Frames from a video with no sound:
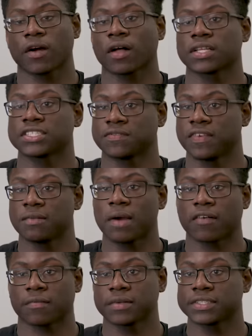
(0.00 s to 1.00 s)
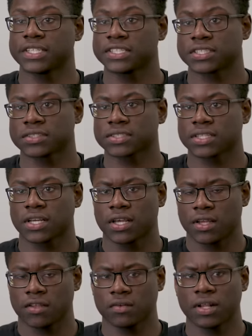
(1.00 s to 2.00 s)
all this feedback from the teachers,
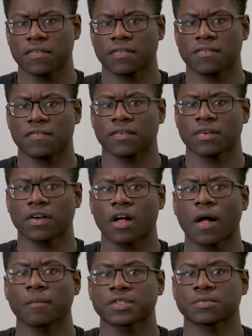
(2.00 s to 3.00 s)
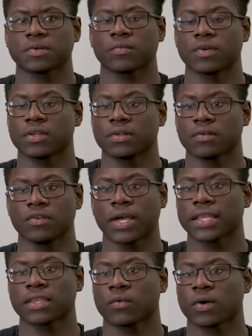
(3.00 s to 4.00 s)
you definitely feel an accomplishment when you
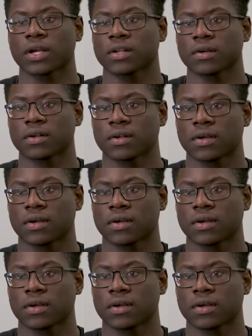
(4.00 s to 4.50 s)
get the work done.